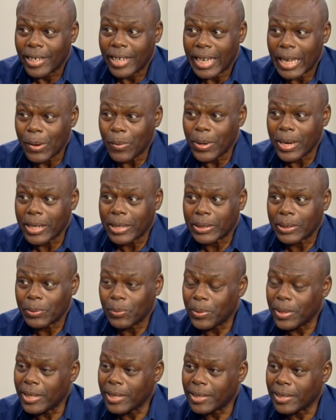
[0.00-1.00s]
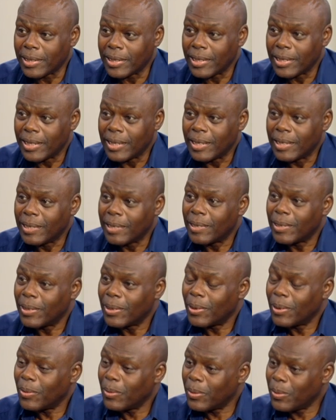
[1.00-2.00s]
He works with,
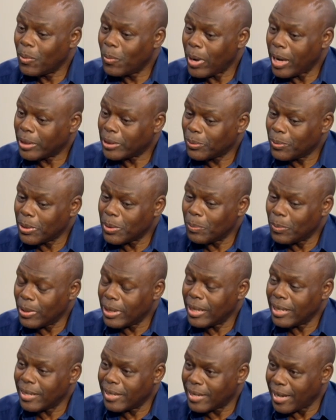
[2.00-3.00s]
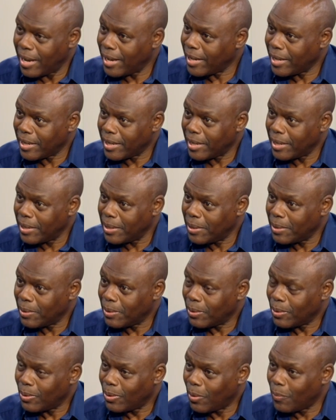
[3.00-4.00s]
he works with Morgan Tsvangirai
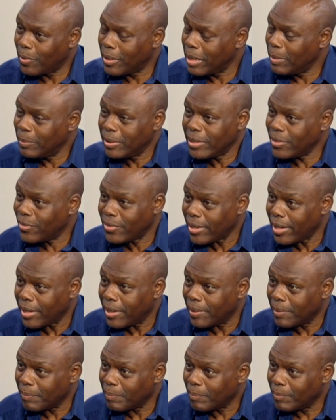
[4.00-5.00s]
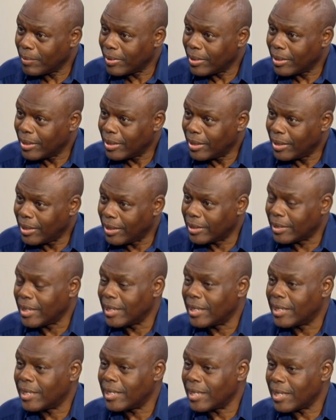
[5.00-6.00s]
of the MDC.
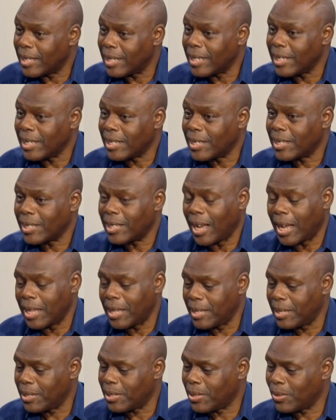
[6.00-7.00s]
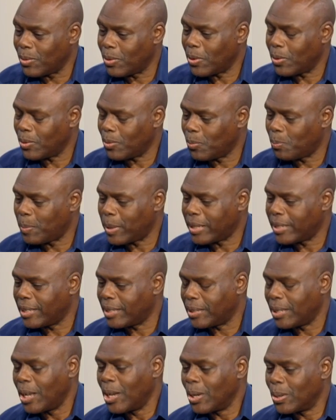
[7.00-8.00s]
Isn't this, are these not two
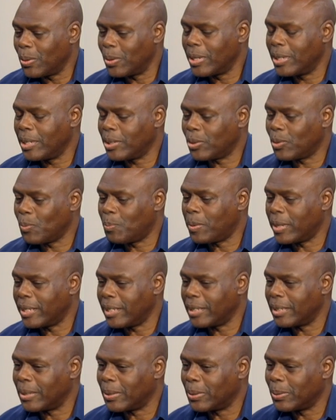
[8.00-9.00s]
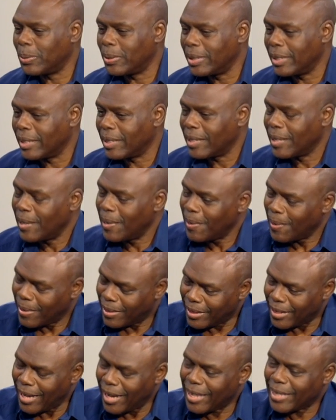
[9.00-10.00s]
parties, don't these two parties, including
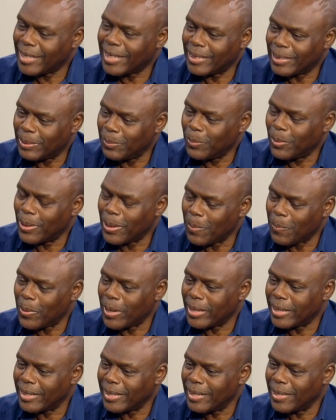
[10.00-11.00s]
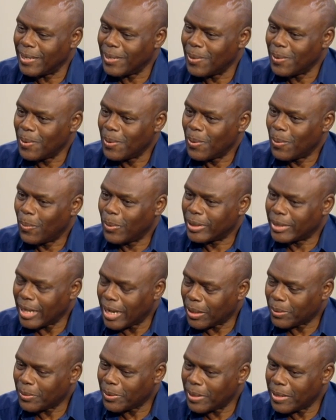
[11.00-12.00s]
the other smaller party, which
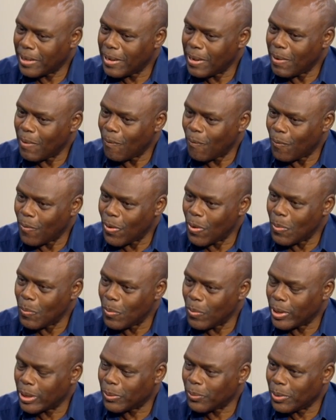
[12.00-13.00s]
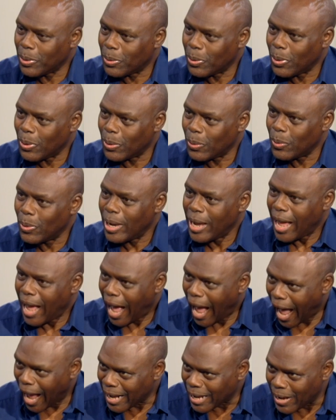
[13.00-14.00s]
actually form what we call
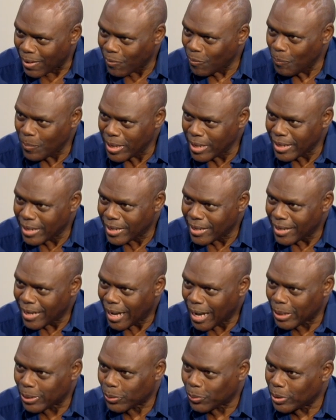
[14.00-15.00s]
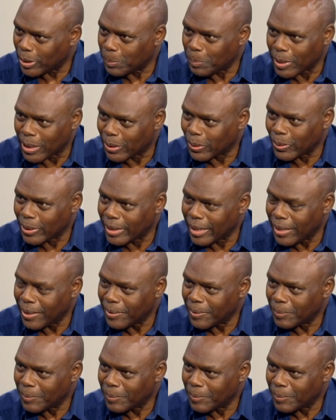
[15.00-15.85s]
a government as we speak today?